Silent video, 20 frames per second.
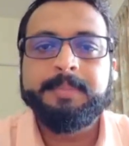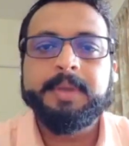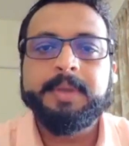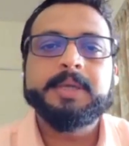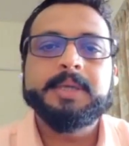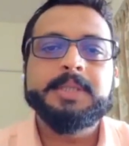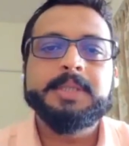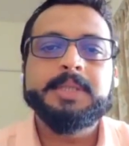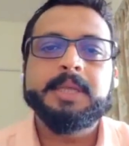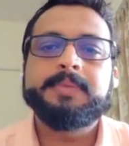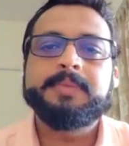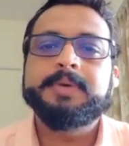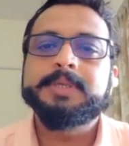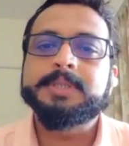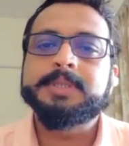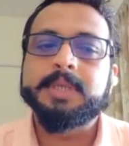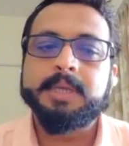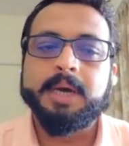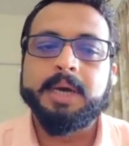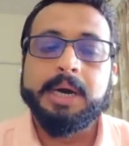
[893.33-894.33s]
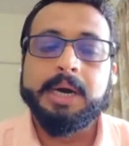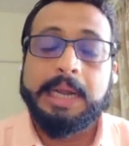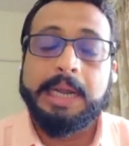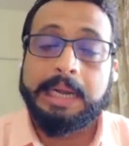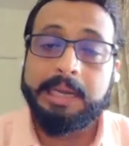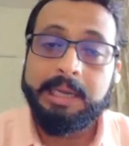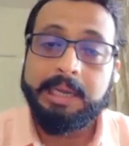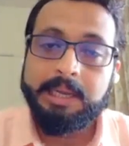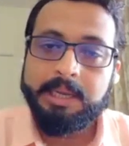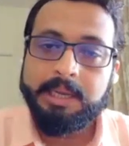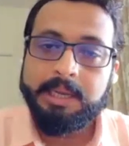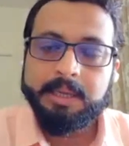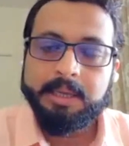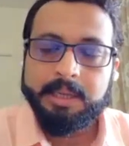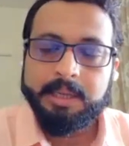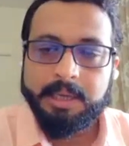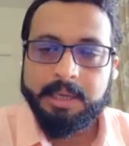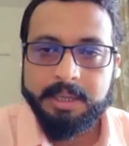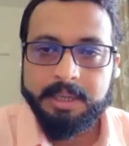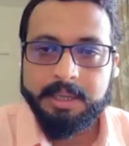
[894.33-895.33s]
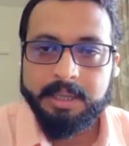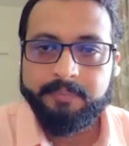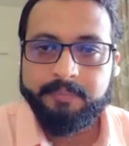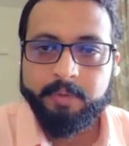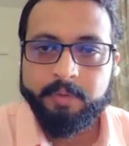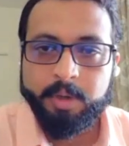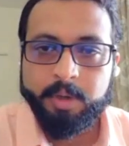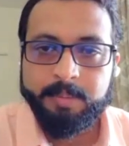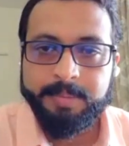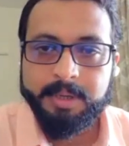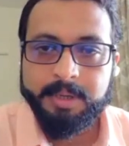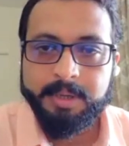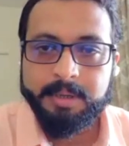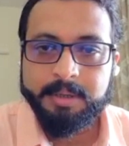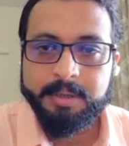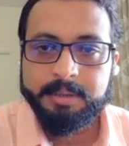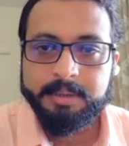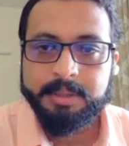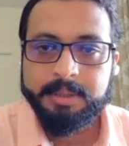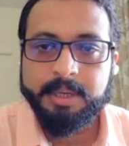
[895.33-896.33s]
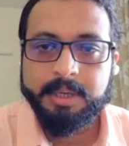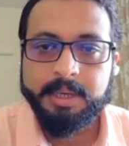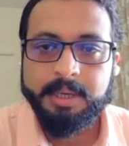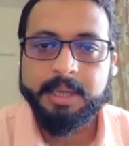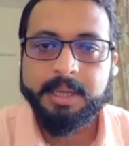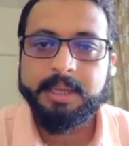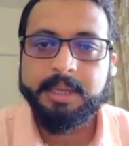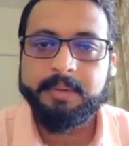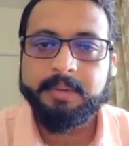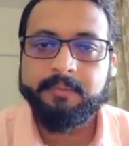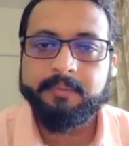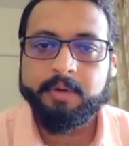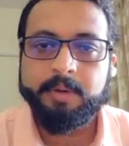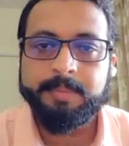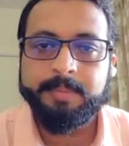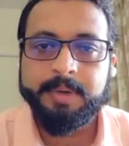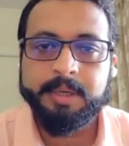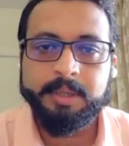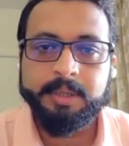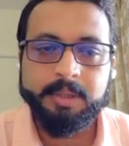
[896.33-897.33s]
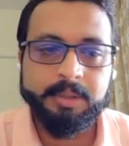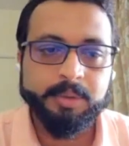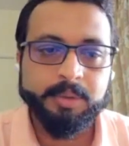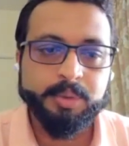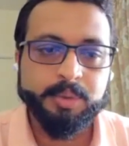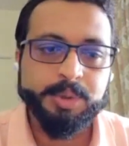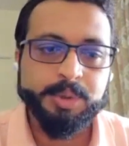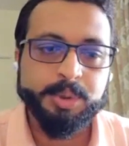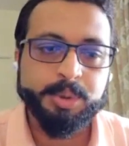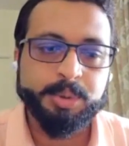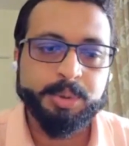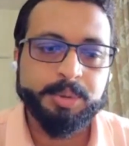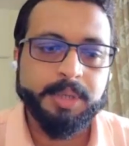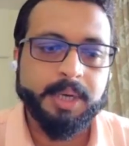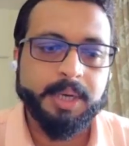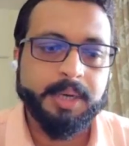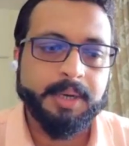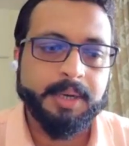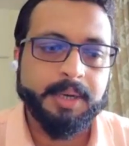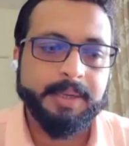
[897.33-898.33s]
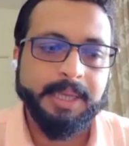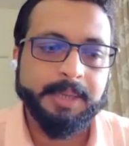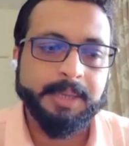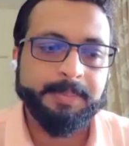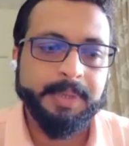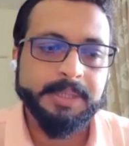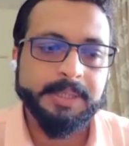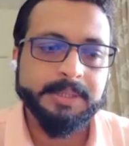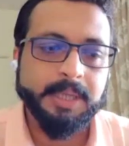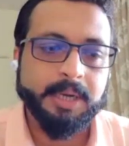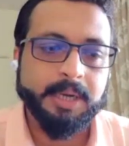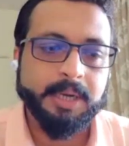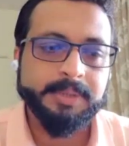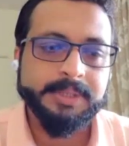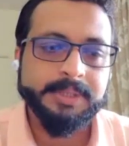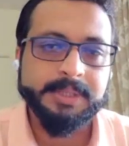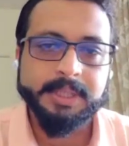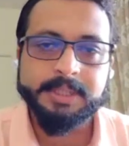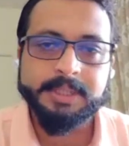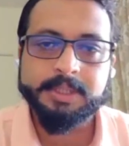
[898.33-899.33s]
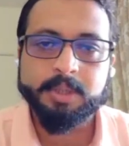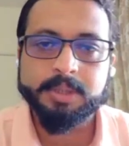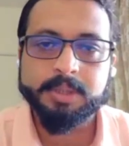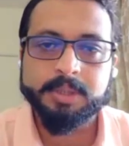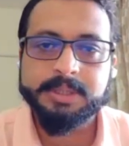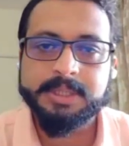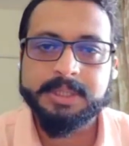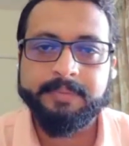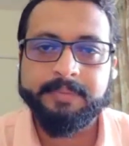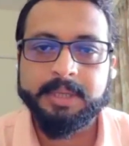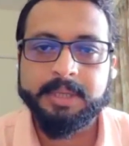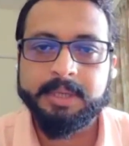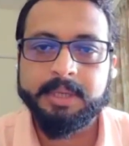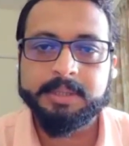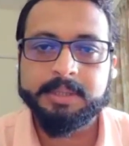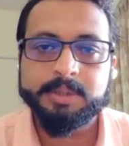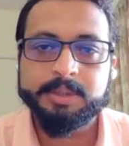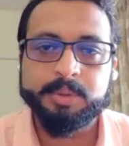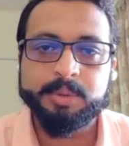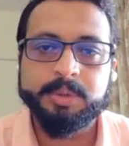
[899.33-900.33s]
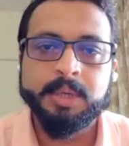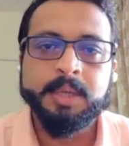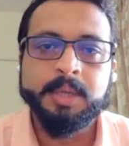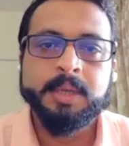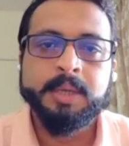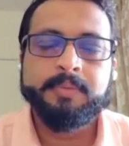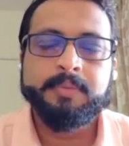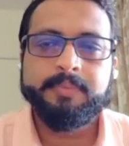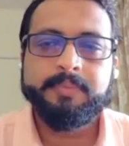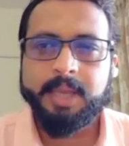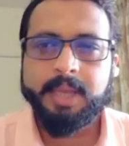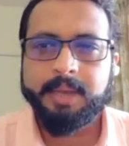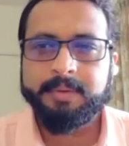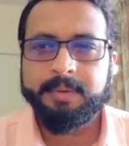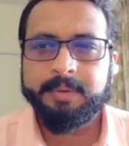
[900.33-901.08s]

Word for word: because there was early lung involvement. The lung involvement used to take place around 6th or 7th day. So we